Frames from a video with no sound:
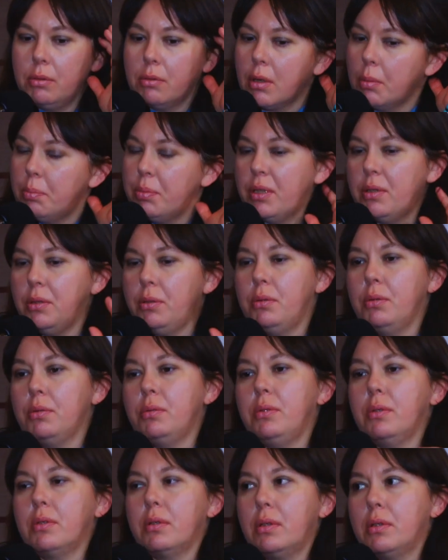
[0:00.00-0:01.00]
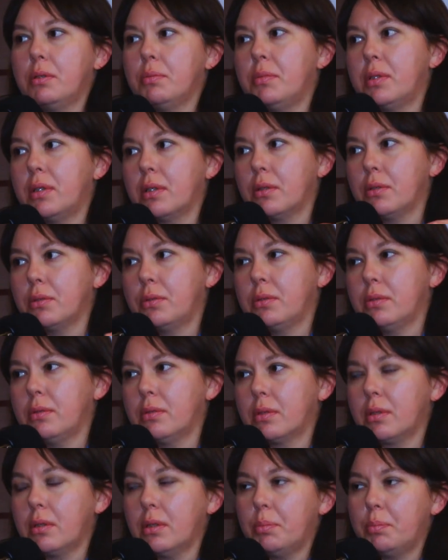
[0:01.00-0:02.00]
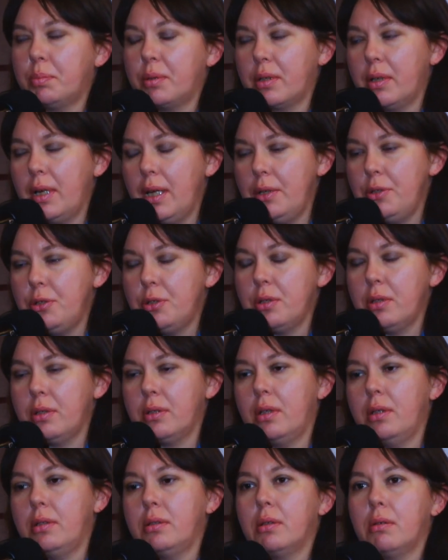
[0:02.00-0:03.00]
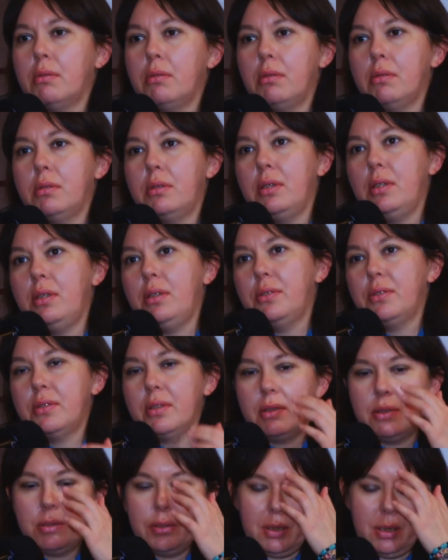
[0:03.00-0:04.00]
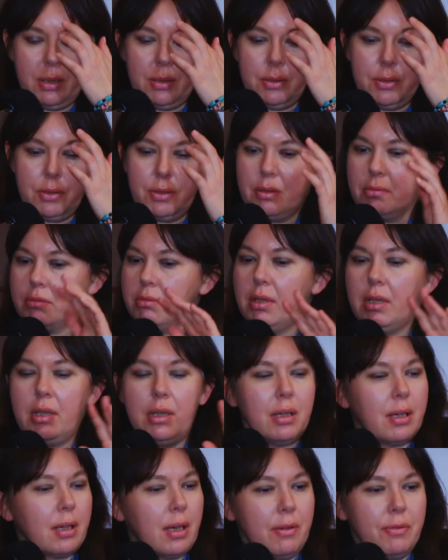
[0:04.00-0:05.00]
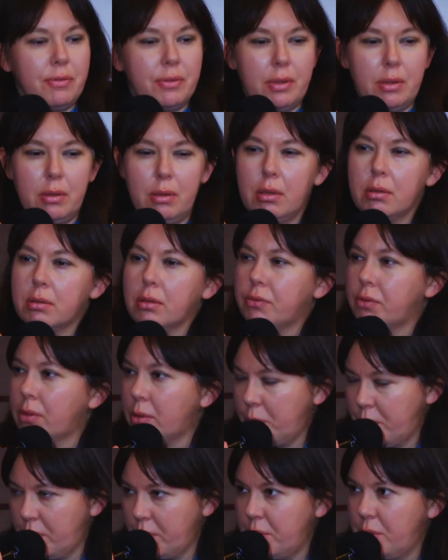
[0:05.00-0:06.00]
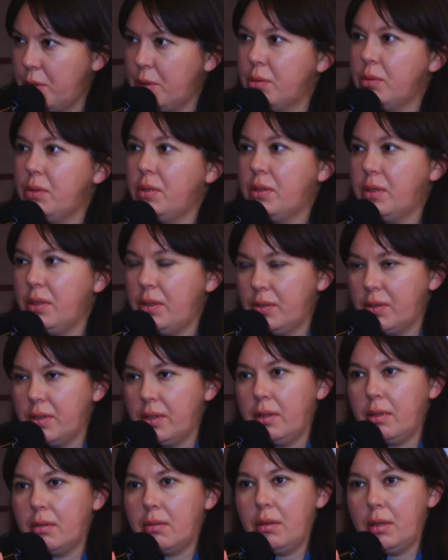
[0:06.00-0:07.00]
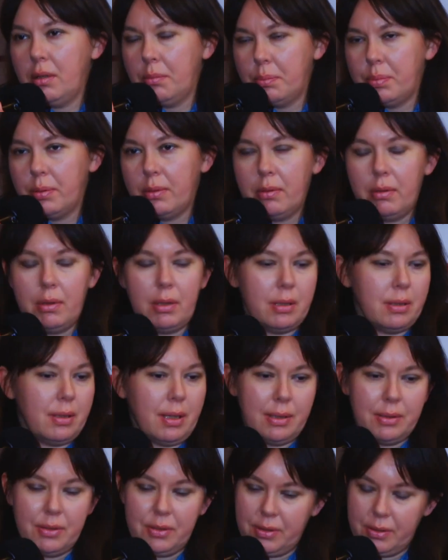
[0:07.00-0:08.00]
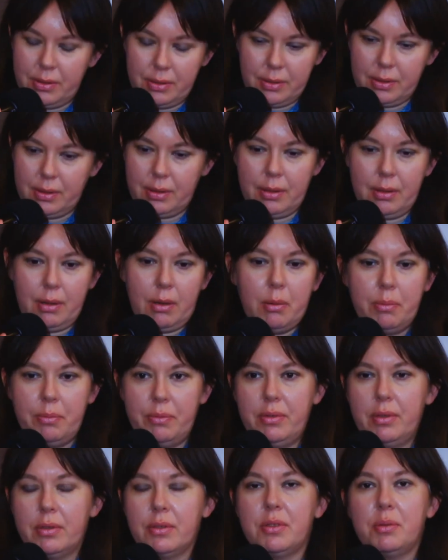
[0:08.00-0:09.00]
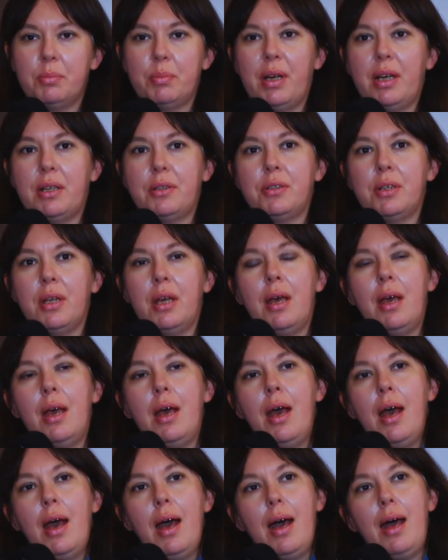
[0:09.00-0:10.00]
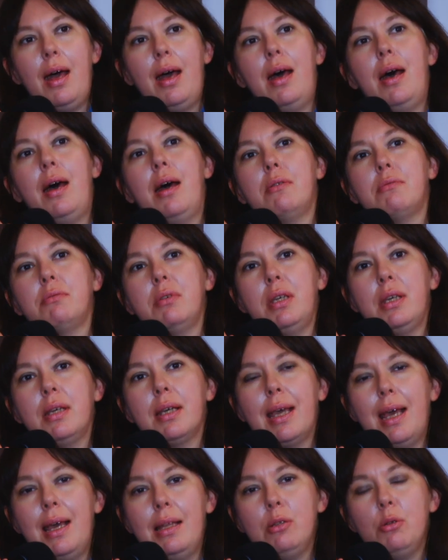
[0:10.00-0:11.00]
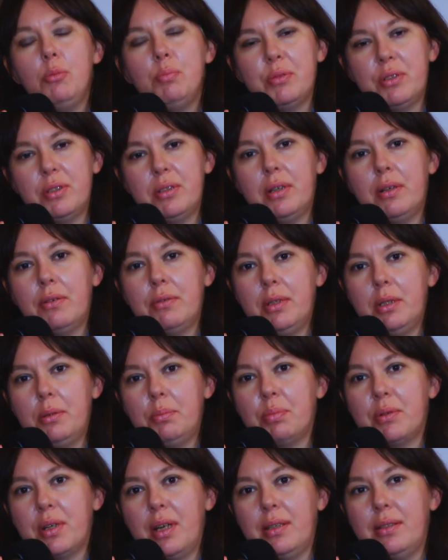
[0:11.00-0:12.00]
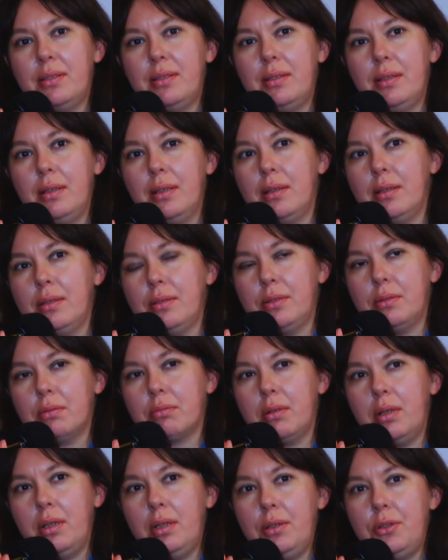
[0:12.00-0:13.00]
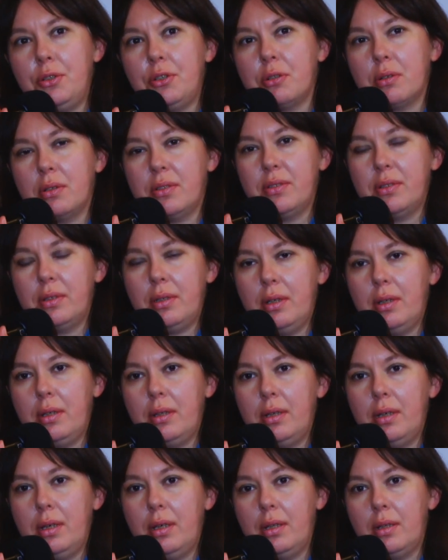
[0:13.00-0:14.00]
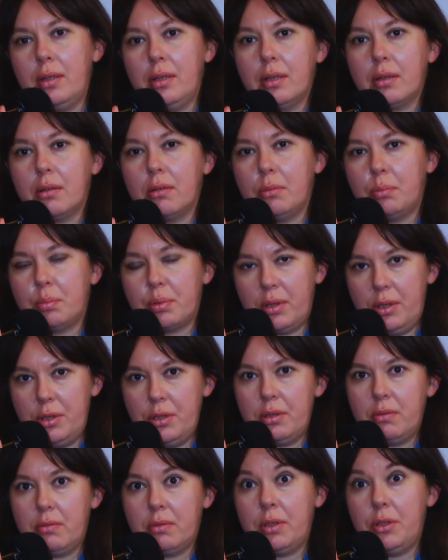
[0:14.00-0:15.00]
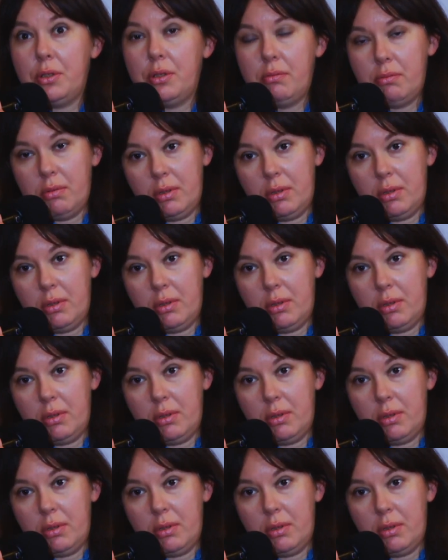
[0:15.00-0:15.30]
European Union and Mercosur cooperation and all this, and we have a lot of opportunities here in Poland, that's obvious, but we can observe that Brazil is really interested in the cooperation